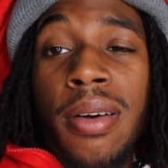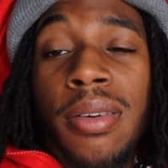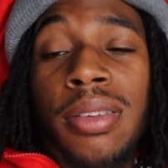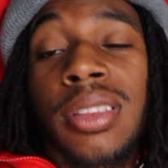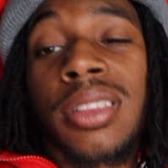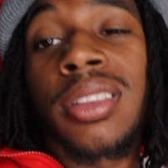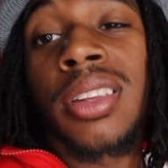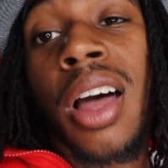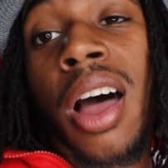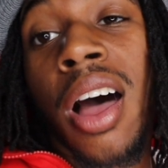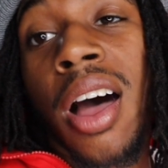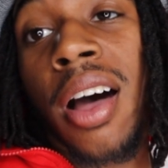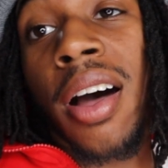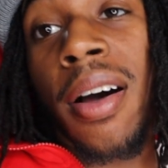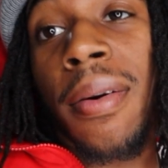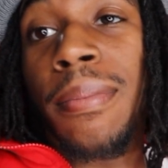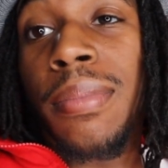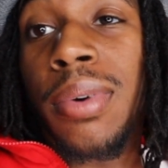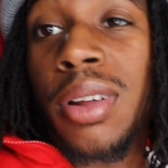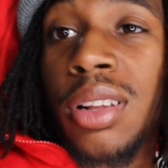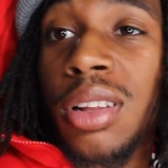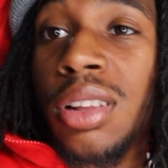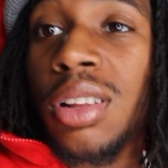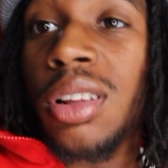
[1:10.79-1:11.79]
Nah,
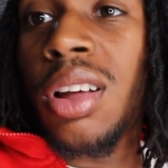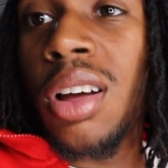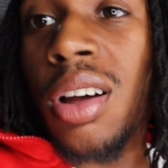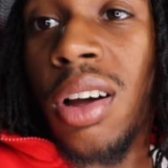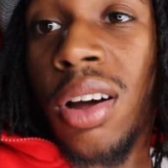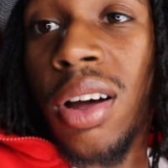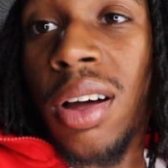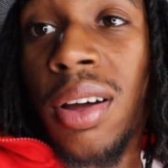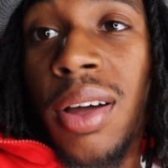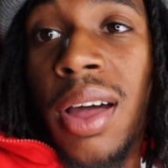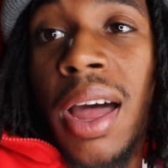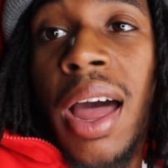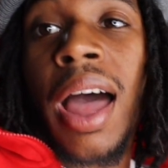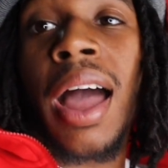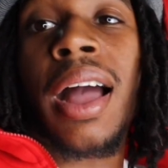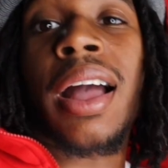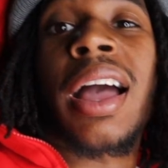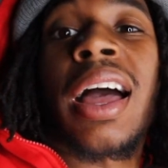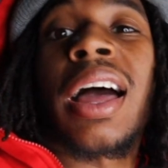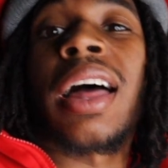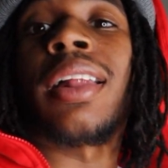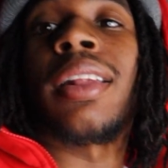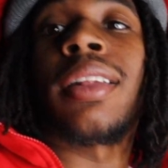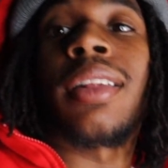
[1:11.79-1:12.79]
but look. I
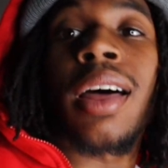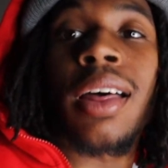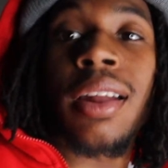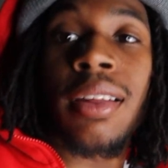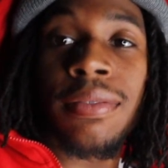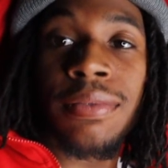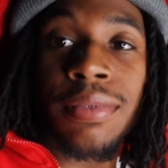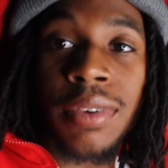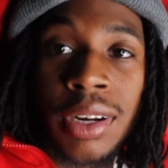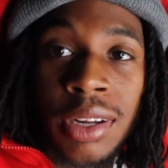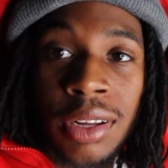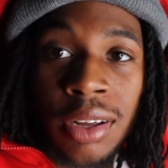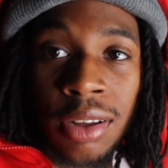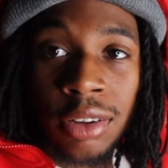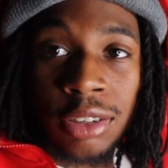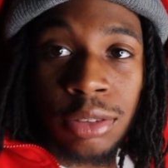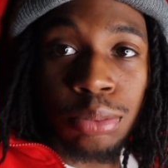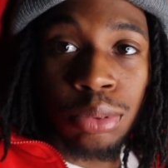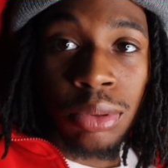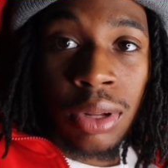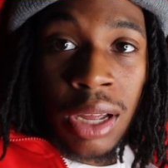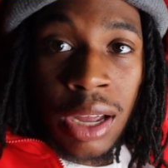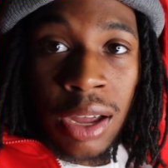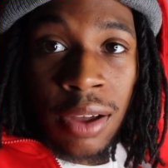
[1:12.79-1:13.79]
got a lot of videos
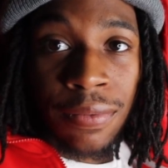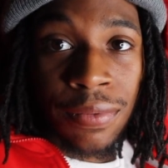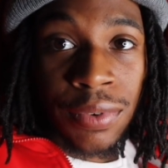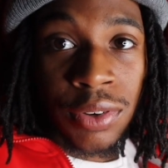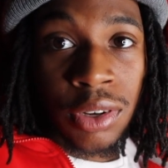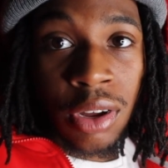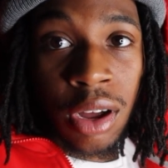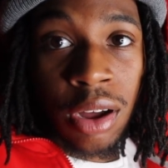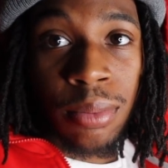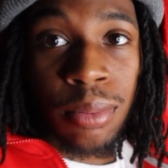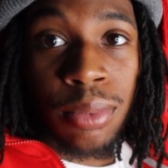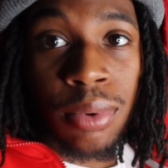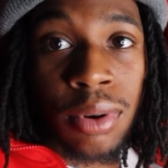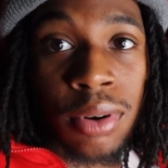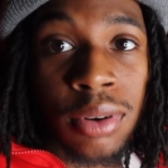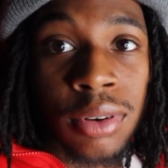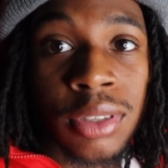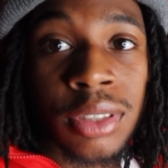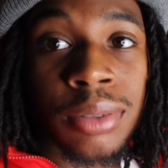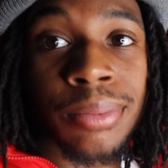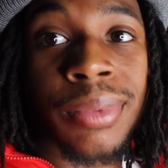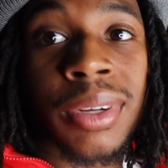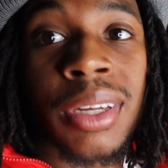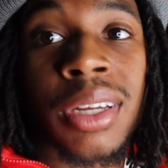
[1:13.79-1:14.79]
planned for y'all
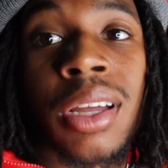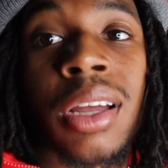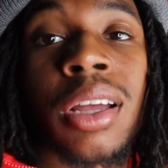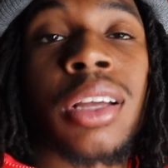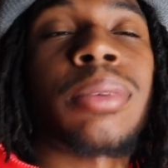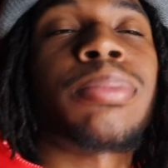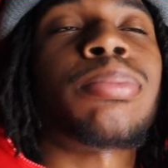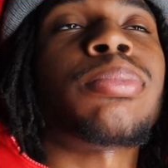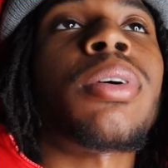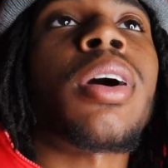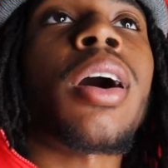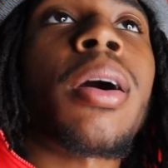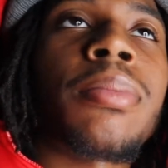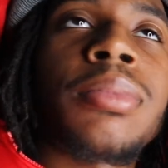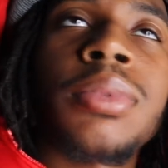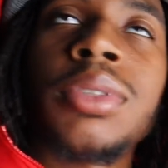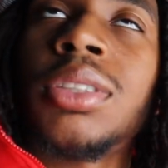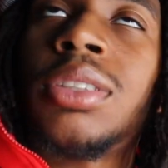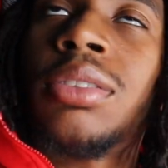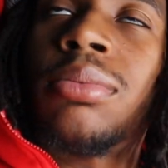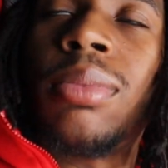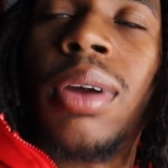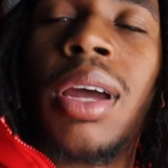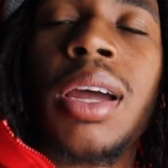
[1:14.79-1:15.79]
boys, man. I
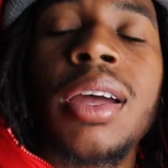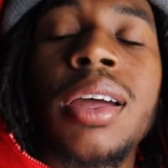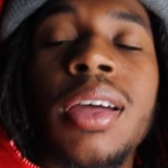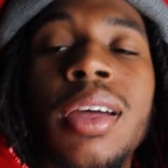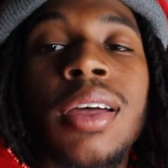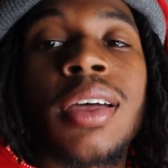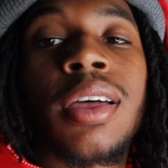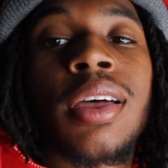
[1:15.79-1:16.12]
promise you, man.